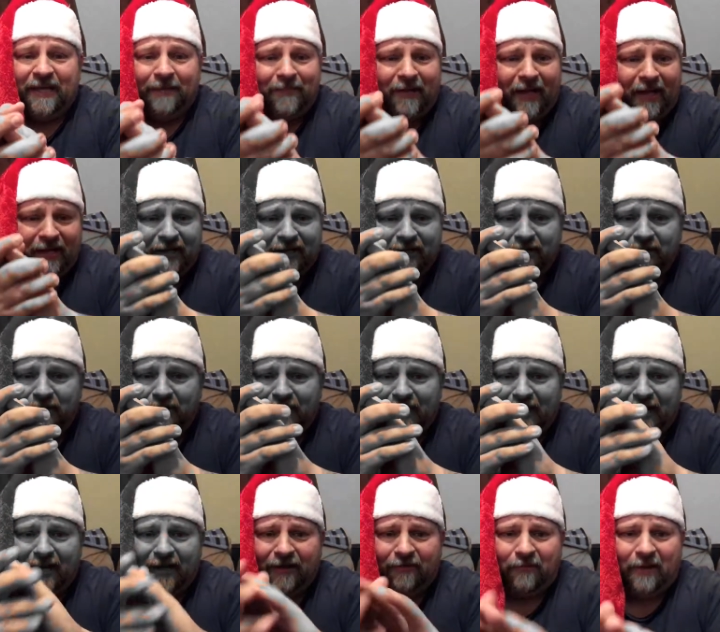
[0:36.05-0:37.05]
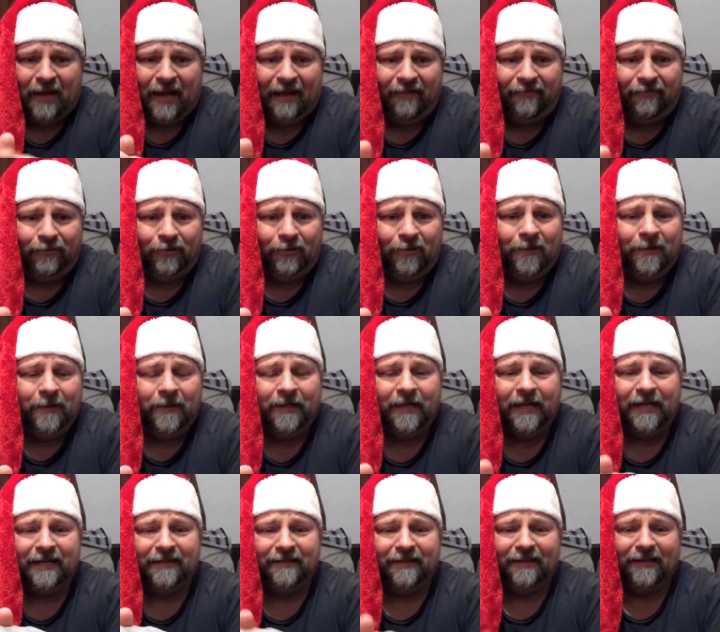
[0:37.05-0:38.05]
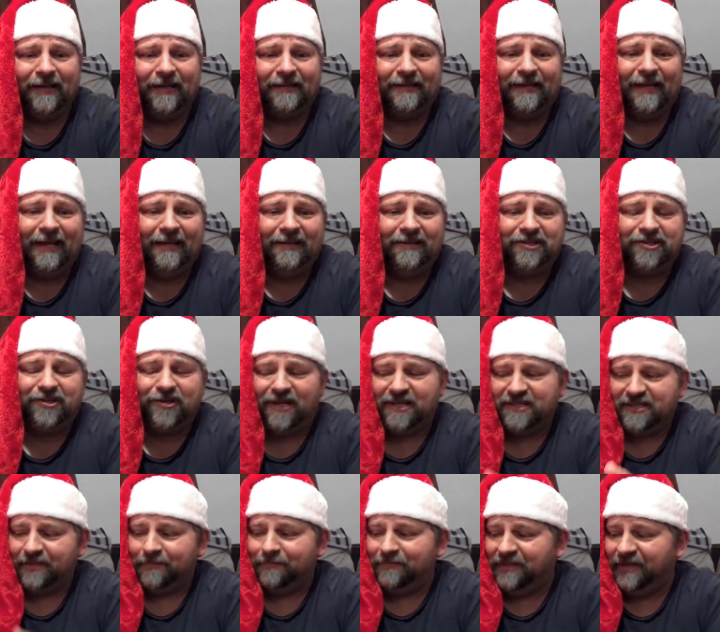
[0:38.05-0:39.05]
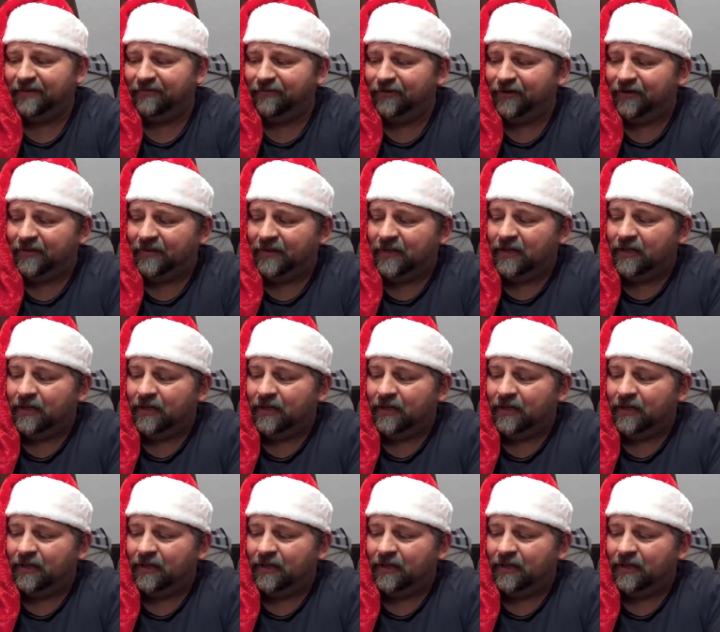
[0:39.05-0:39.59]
I'm not gonna do any kind of raffle, anything like that. Let's try something different.